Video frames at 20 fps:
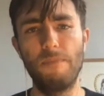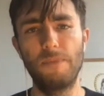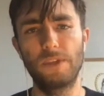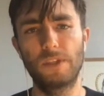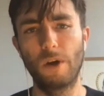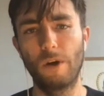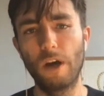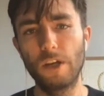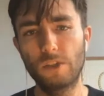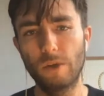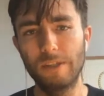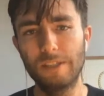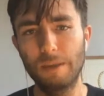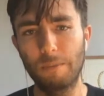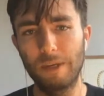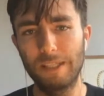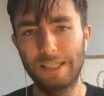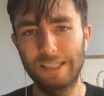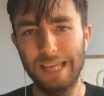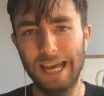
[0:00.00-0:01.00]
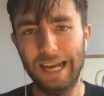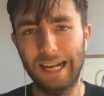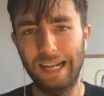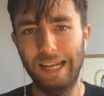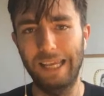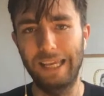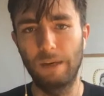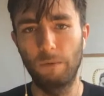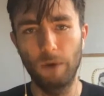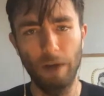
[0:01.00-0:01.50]
So in some ways,
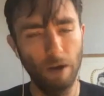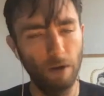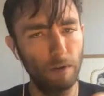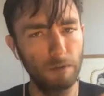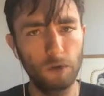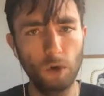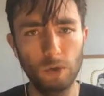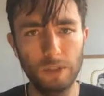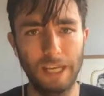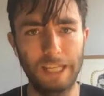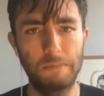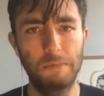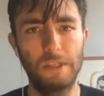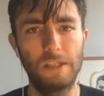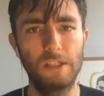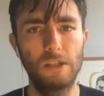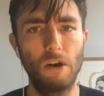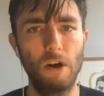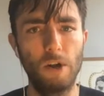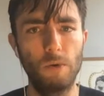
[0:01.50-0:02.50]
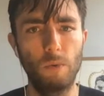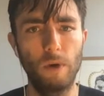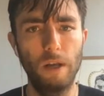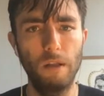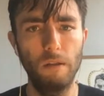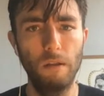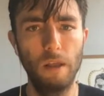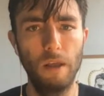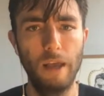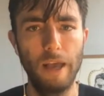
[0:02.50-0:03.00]
exactly, of course, it has to be designed
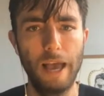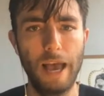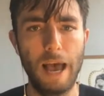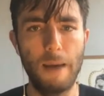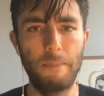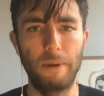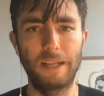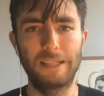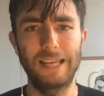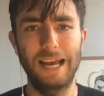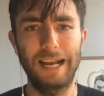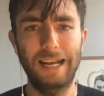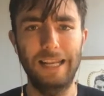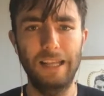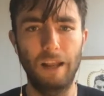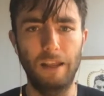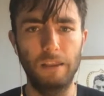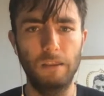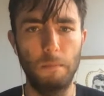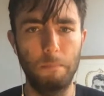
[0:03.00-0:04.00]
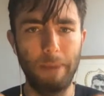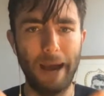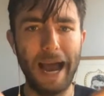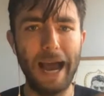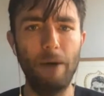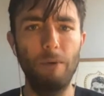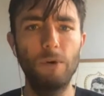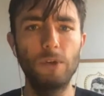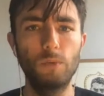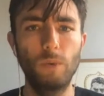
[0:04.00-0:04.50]
well, but exactly like the
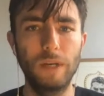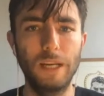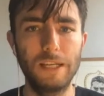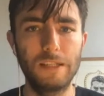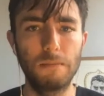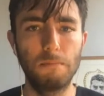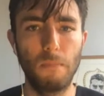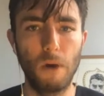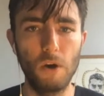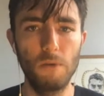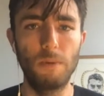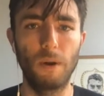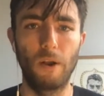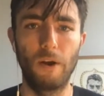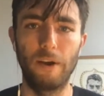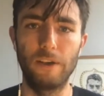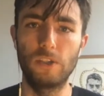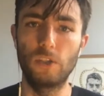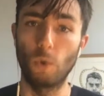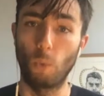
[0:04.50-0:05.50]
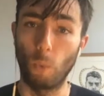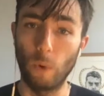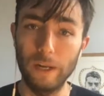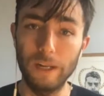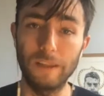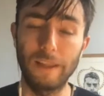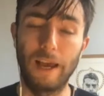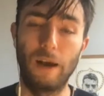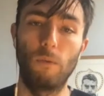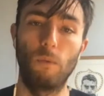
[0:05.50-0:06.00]
powers we need to mobilize to
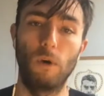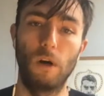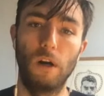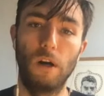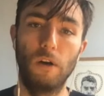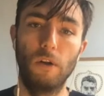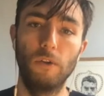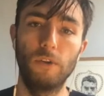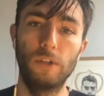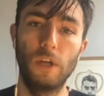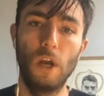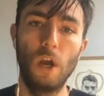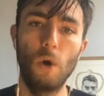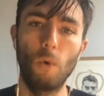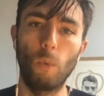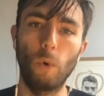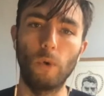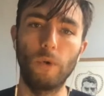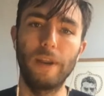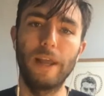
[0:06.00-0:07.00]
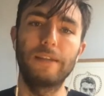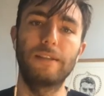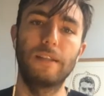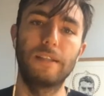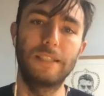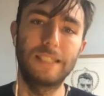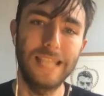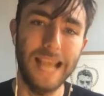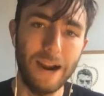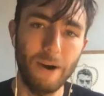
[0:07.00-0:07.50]
win that world will
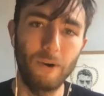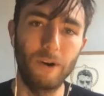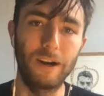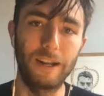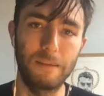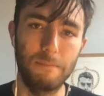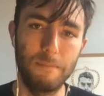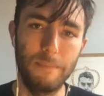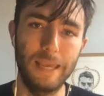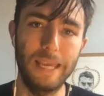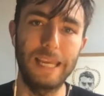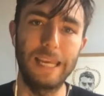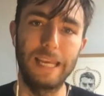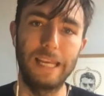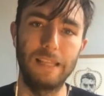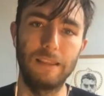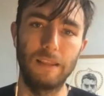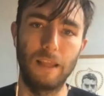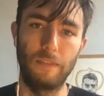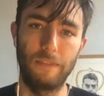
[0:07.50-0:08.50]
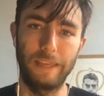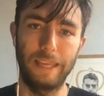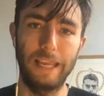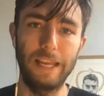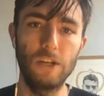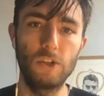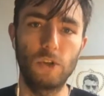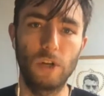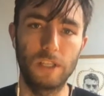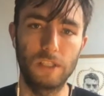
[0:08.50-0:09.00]
necessarily mean that the
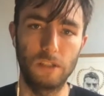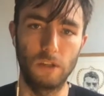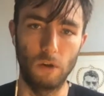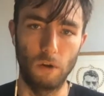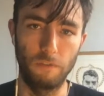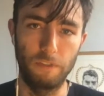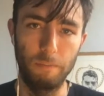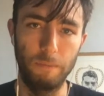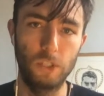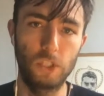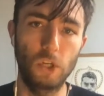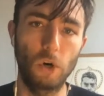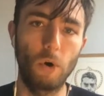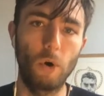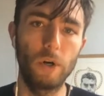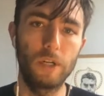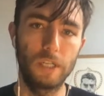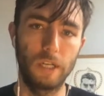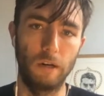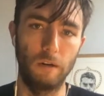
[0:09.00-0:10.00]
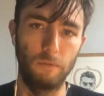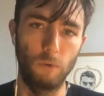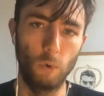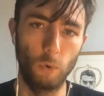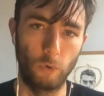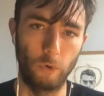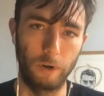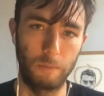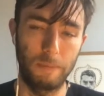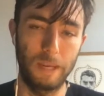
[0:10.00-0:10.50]
interests of the majority and of
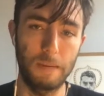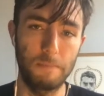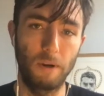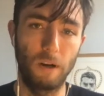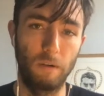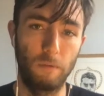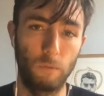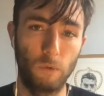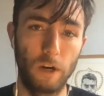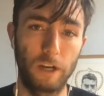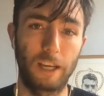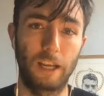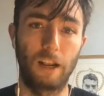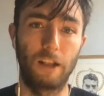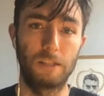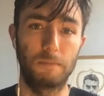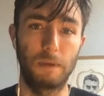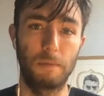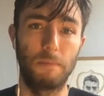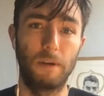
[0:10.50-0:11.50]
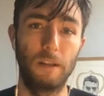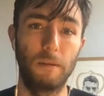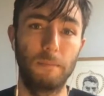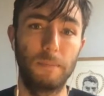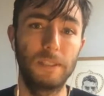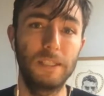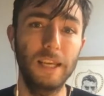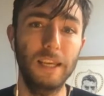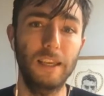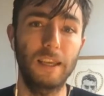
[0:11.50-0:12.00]
ordinary people, and working class people in
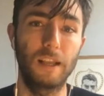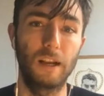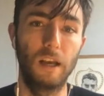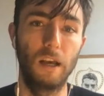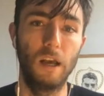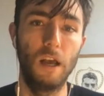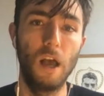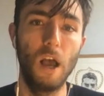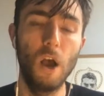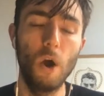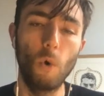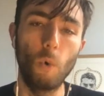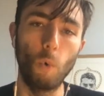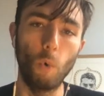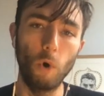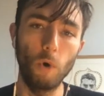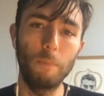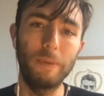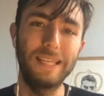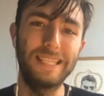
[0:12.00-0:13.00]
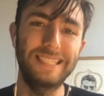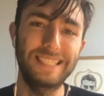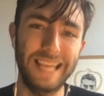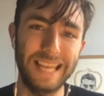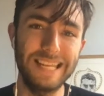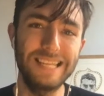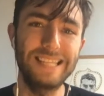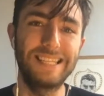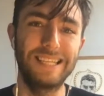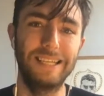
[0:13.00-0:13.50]
particular, will be
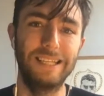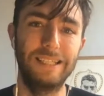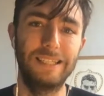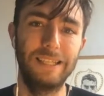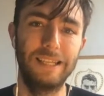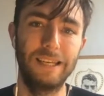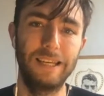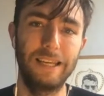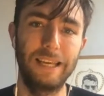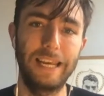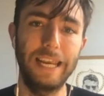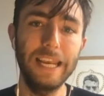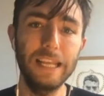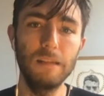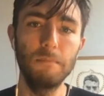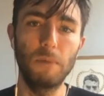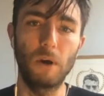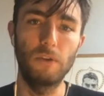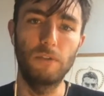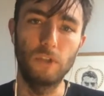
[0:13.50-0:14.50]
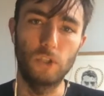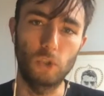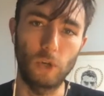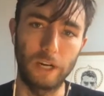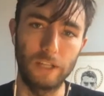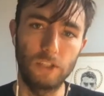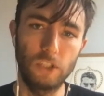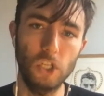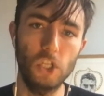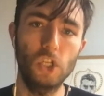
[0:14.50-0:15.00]
centered in both the
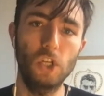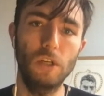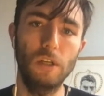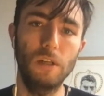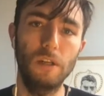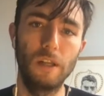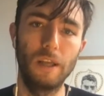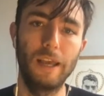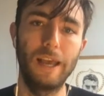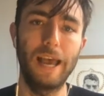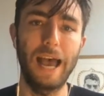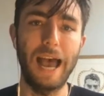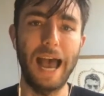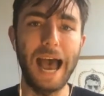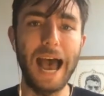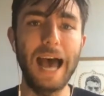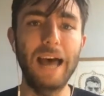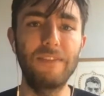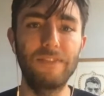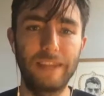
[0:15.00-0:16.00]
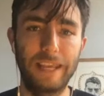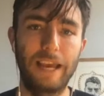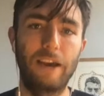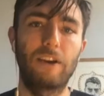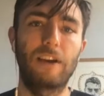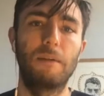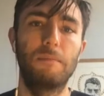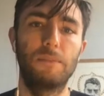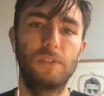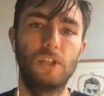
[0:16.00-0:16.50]
transition and the
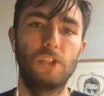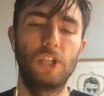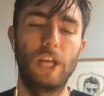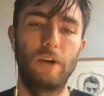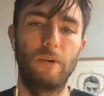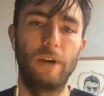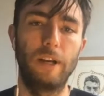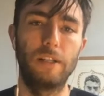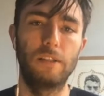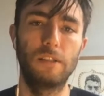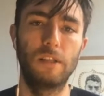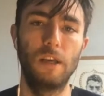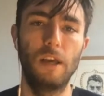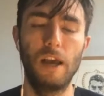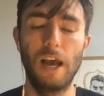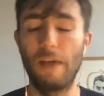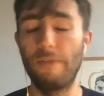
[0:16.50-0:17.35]
outcomes it generates.